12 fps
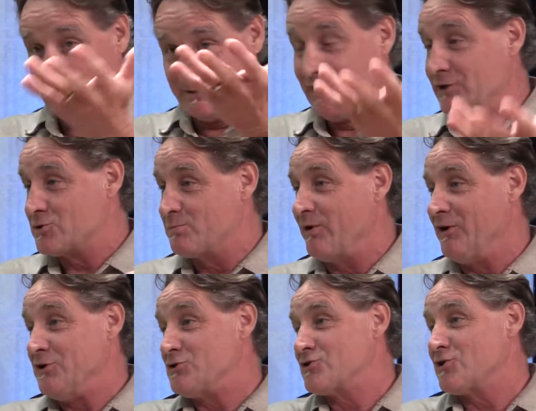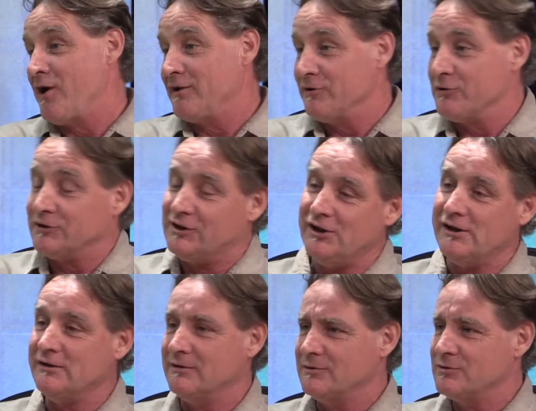Kingsbury's here in
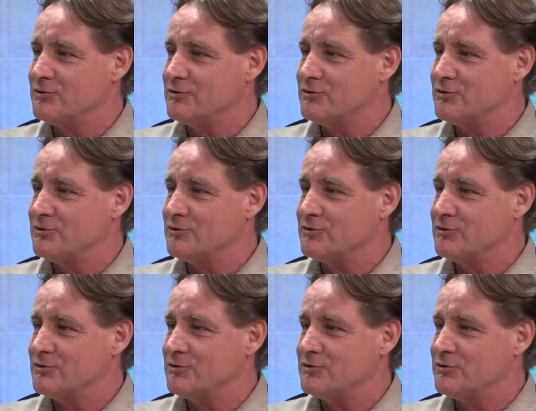Keene.